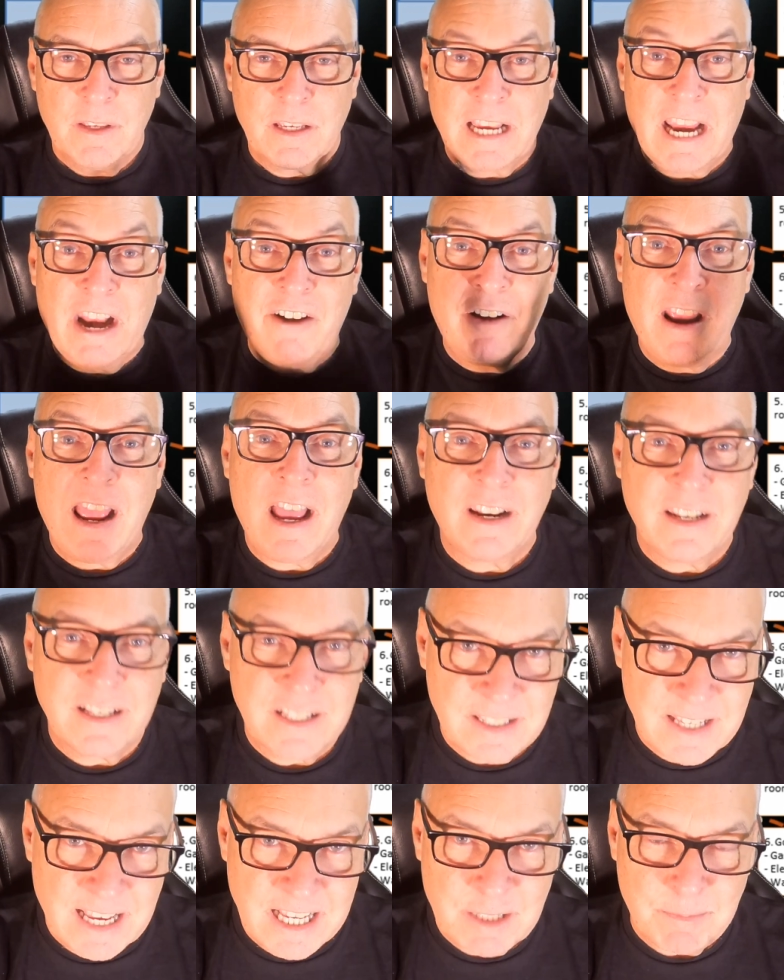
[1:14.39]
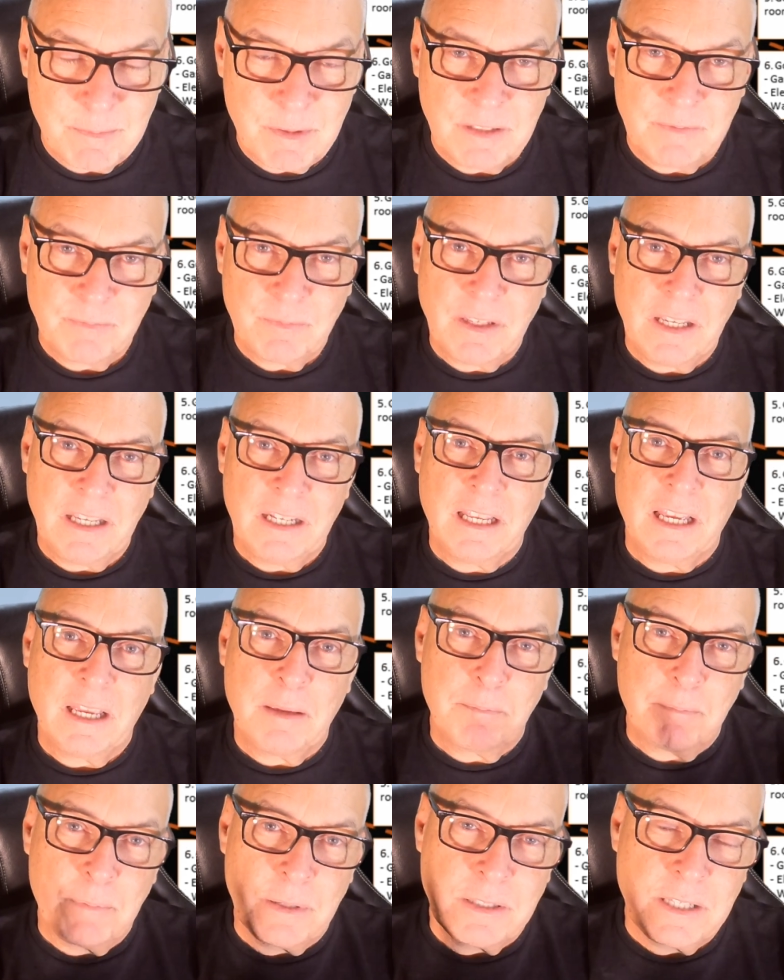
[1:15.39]
carry out an assessment in
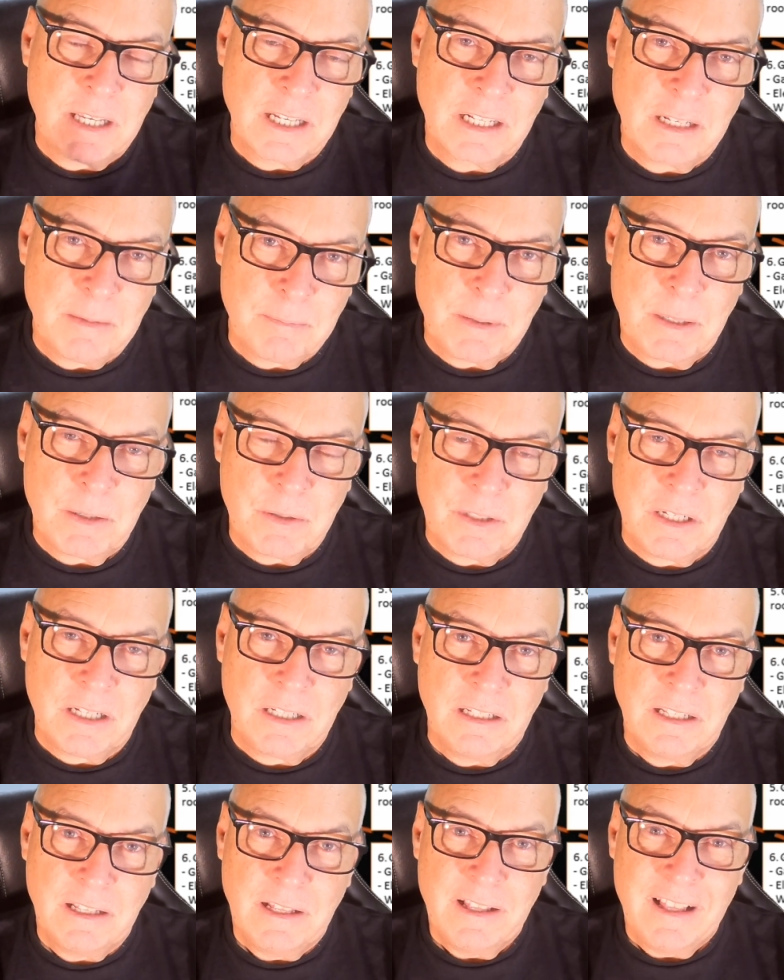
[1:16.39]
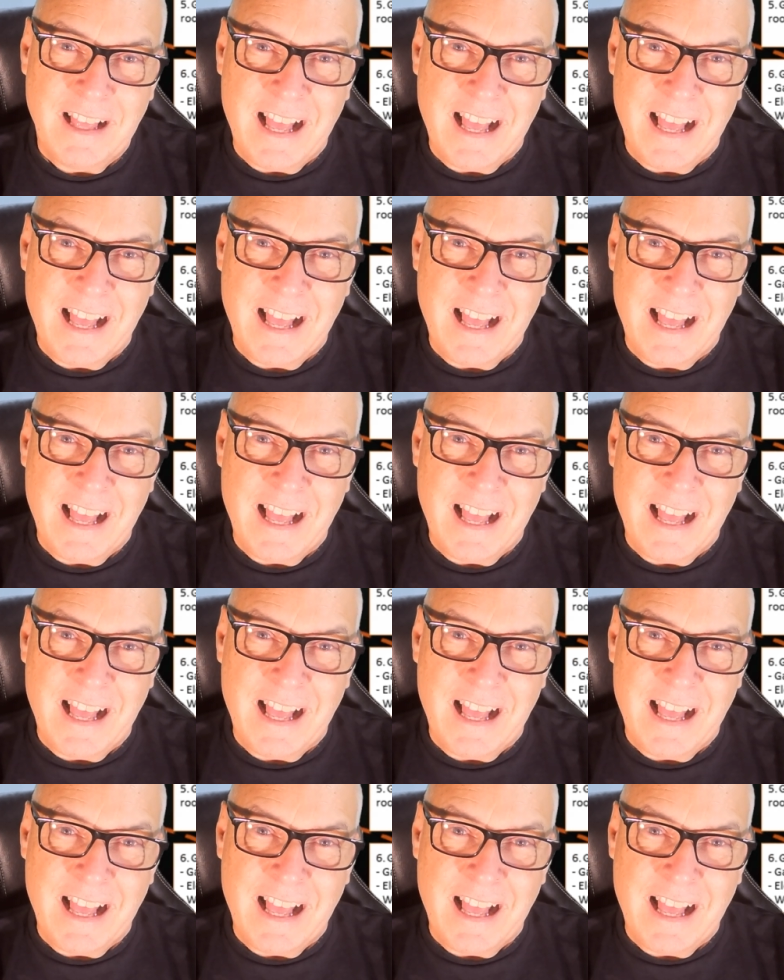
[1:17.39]
a particular building,